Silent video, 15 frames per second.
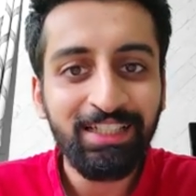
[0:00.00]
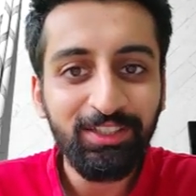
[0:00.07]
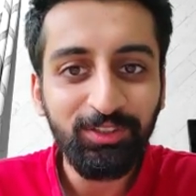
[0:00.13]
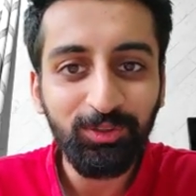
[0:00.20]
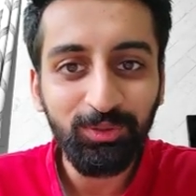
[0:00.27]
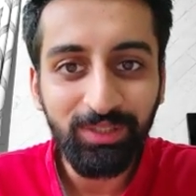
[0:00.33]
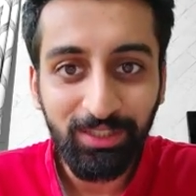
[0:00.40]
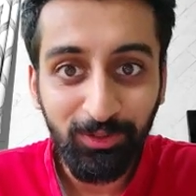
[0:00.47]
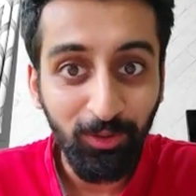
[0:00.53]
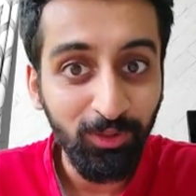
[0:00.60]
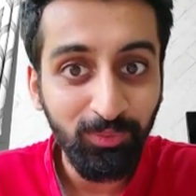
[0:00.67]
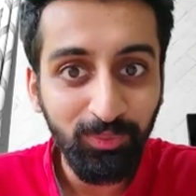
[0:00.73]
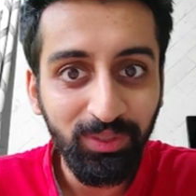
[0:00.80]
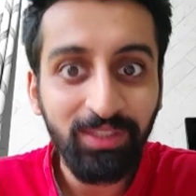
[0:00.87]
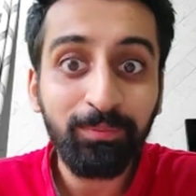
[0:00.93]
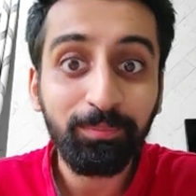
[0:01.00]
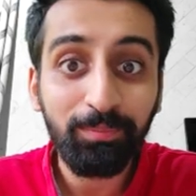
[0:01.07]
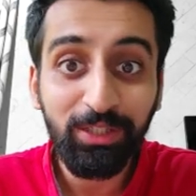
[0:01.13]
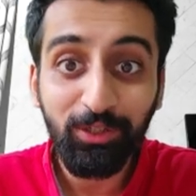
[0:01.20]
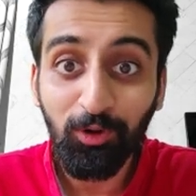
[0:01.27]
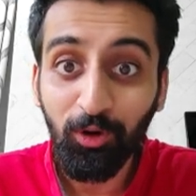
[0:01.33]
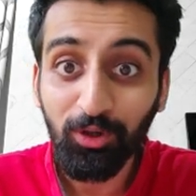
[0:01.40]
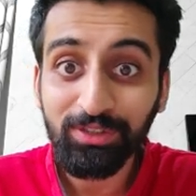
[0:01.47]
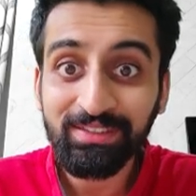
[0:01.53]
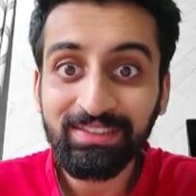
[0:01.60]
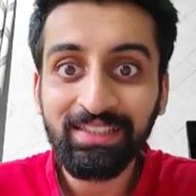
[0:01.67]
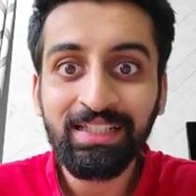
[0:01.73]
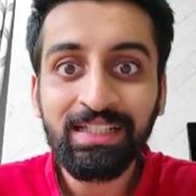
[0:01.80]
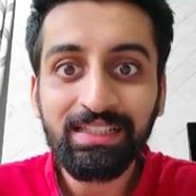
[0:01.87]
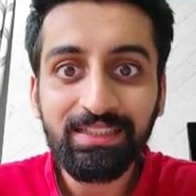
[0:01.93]
you cannot win,
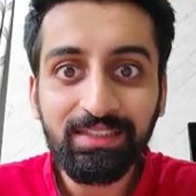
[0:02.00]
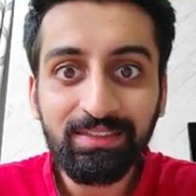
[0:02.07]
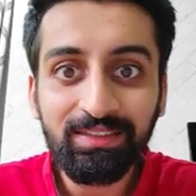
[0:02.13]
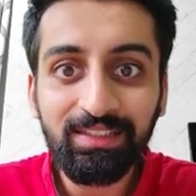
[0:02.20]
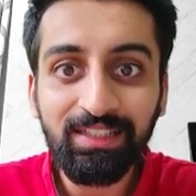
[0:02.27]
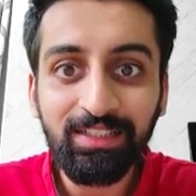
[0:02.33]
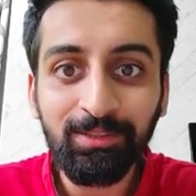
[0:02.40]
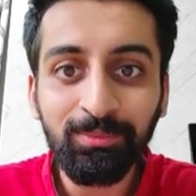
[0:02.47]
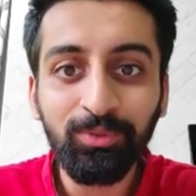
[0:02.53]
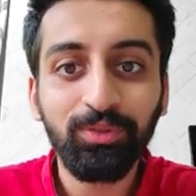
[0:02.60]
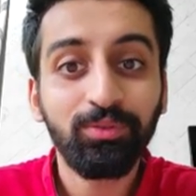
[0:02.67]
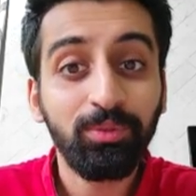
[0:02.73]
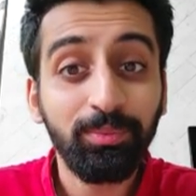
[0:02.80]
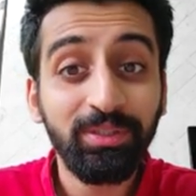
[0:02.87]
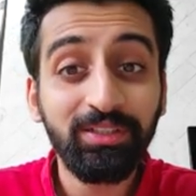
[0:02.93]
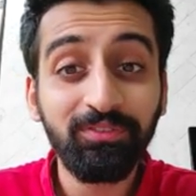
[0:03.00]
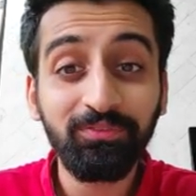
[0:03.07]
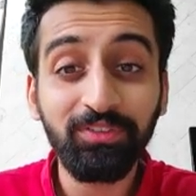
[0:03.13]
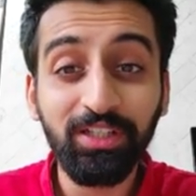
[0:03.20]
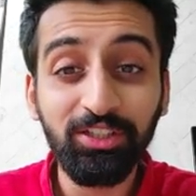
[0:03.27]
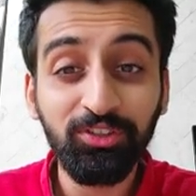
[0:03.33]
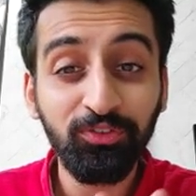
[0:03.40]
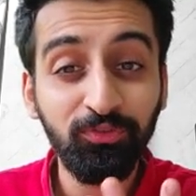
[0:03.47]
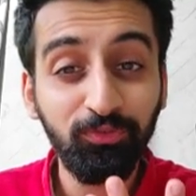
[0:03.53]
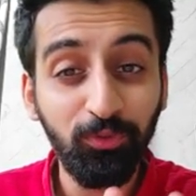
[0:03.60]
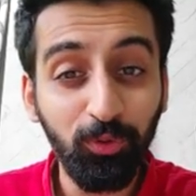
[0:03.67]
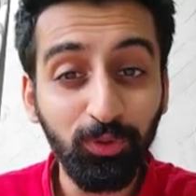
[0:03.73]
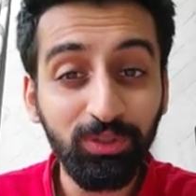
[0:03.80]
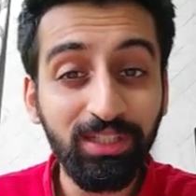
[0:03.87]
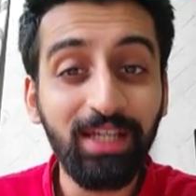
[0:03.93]
because this leaderboard will be refreshed
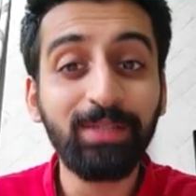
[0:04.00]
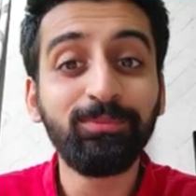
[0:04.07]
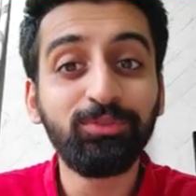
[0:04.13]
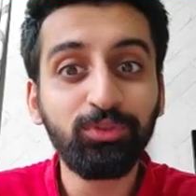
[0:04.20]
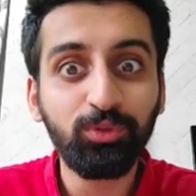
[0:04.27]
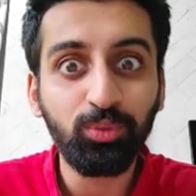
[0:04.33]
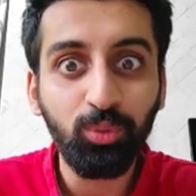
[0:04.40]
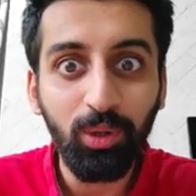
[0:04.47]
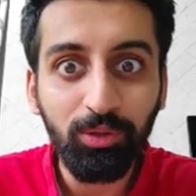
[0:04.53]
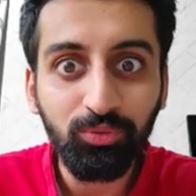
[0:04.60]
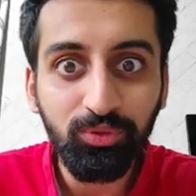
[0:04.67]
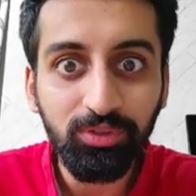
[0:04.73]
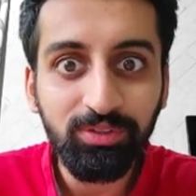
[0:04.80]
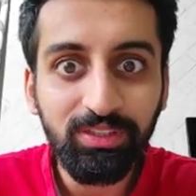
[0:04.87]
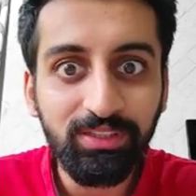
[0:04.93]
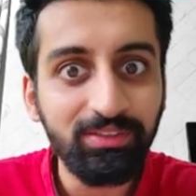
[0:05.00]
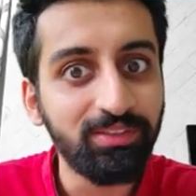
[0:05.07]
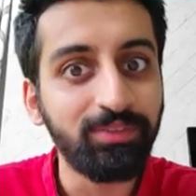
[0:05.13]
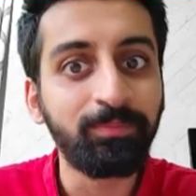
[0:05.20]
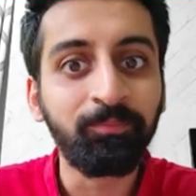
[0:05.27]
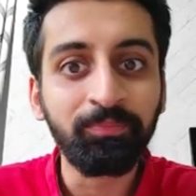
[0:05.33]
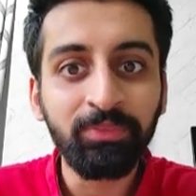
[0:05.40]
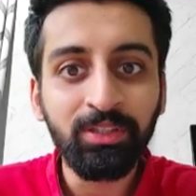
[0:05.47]
4 times throughout the season,